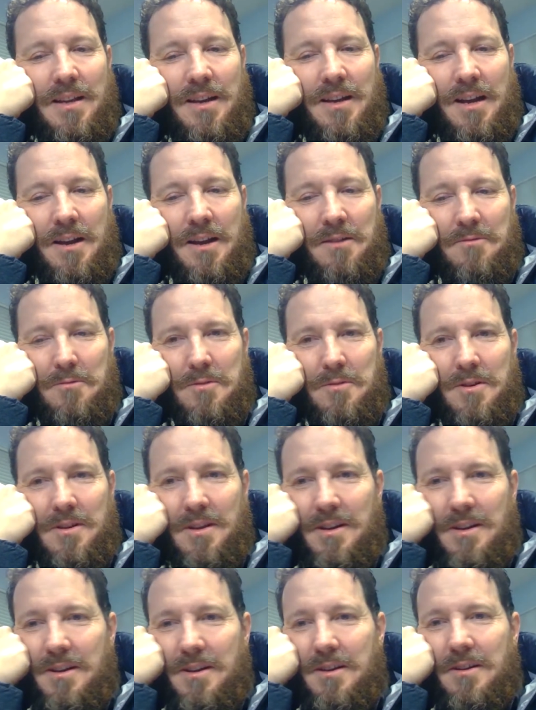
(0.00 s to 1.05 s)
Hi, everyone.
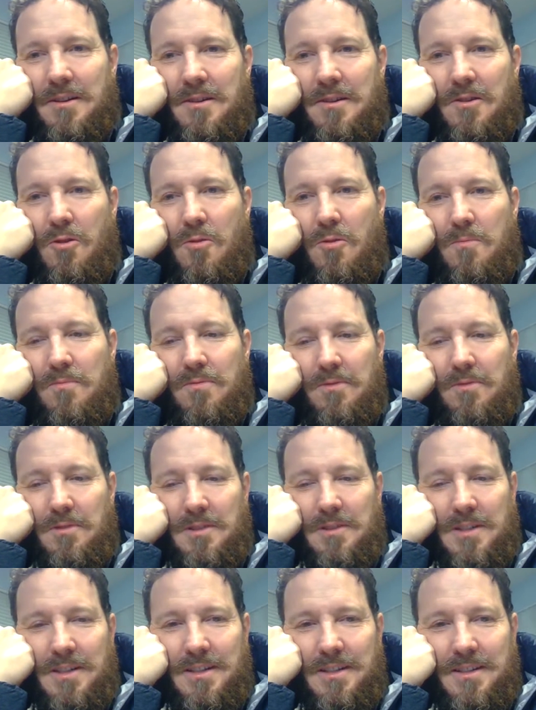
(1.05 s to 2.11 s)

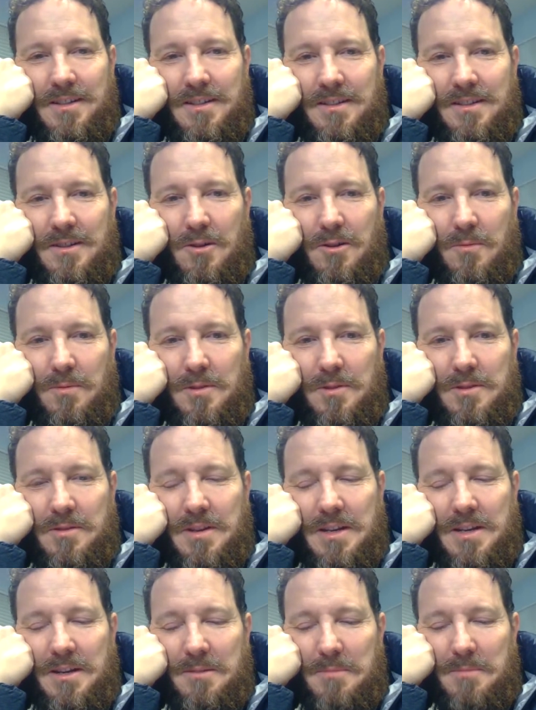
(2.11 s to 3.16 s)
Hopefully you can
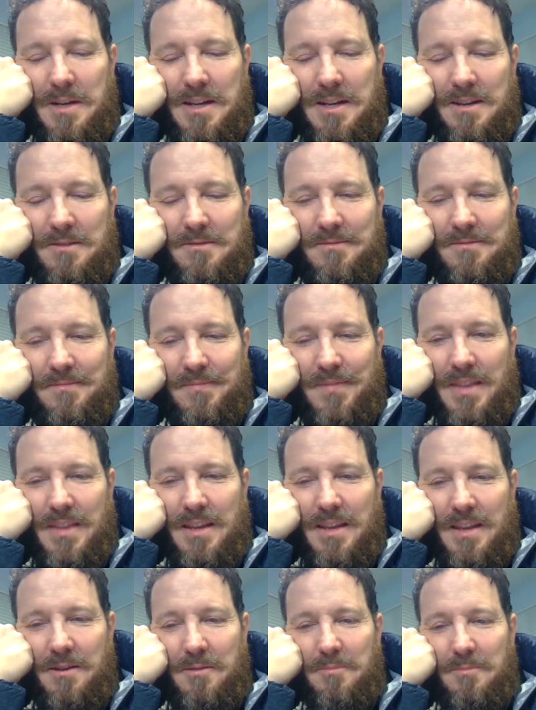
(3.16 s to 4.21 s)
hear me now.
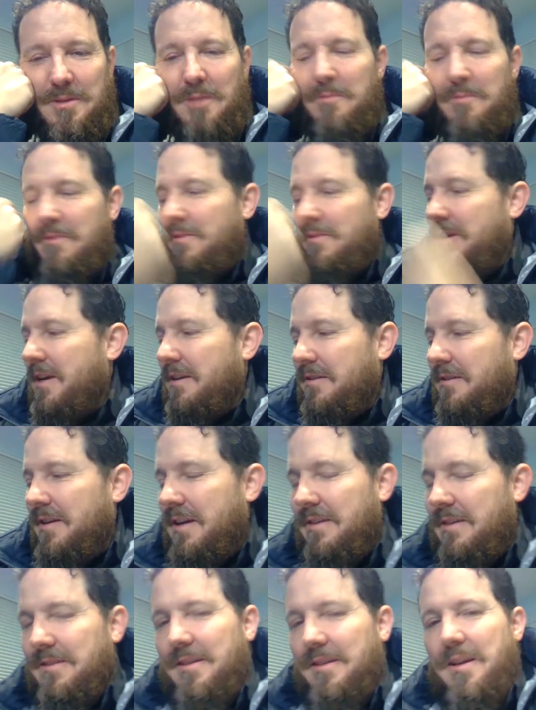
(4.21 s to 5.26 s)
Tell me if you can or
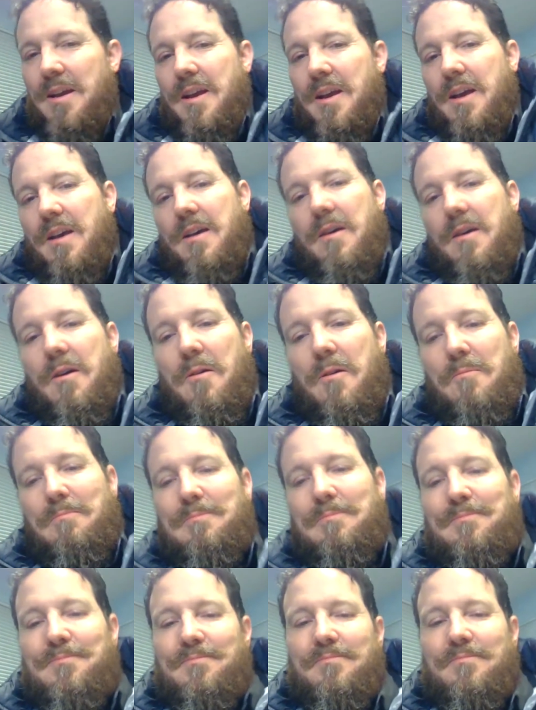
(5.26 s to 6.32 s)
can't.
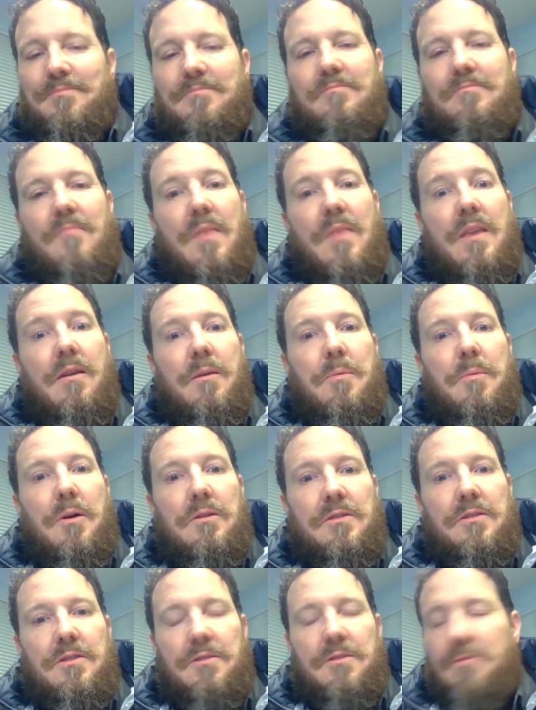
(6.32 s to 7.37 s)
Um,
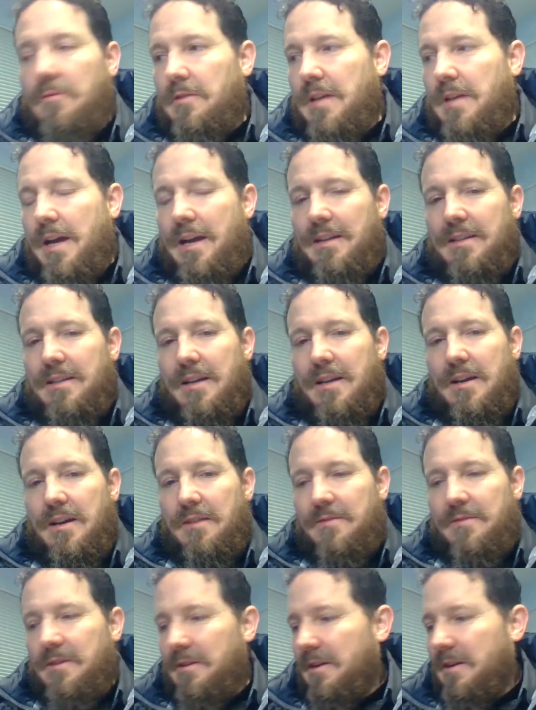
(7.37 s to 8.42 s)
Apologies for that. I
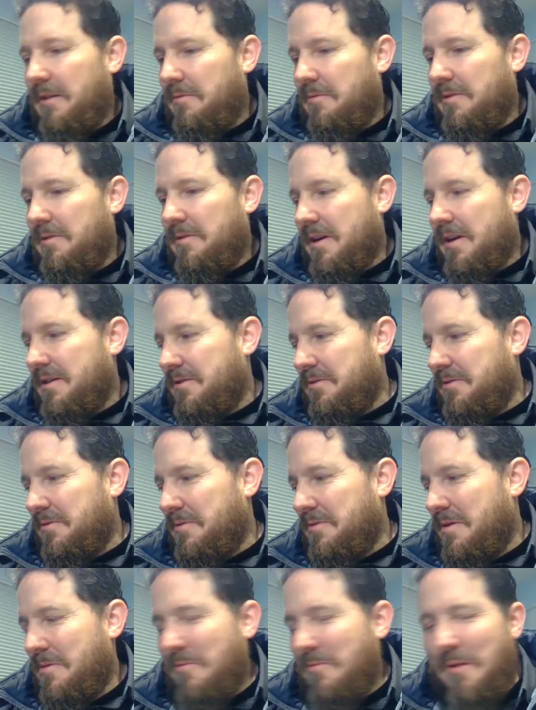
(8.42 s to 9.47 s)
figured I would try
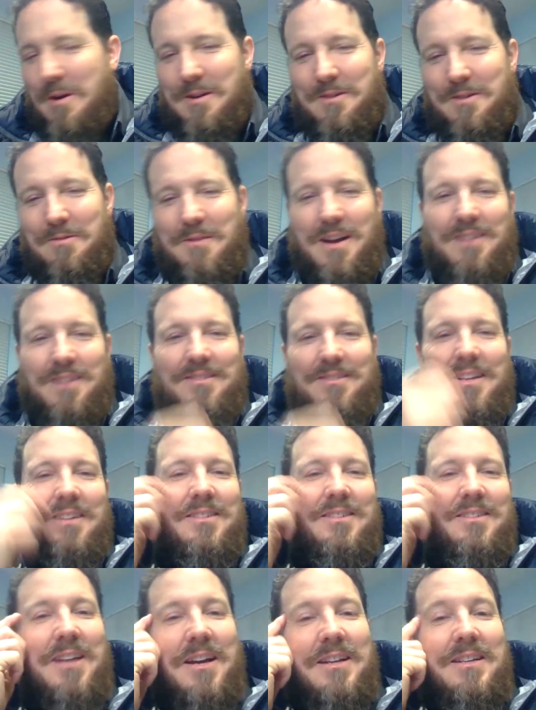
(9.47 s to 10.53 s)
to walk around
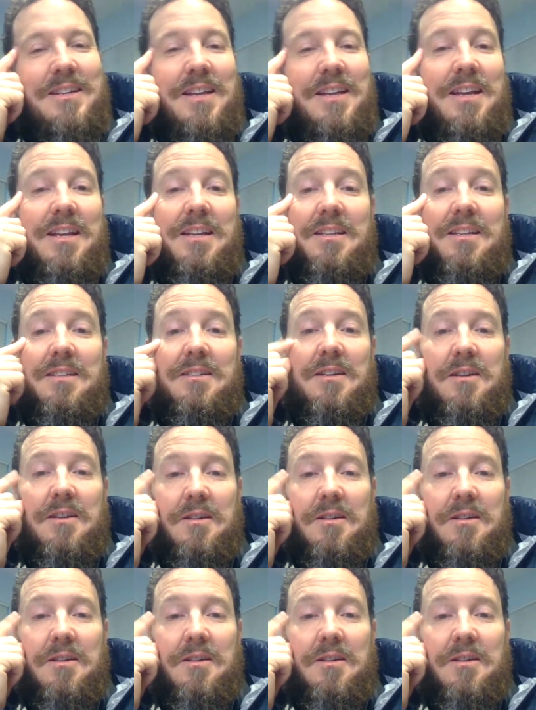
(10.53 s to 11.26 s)
outside and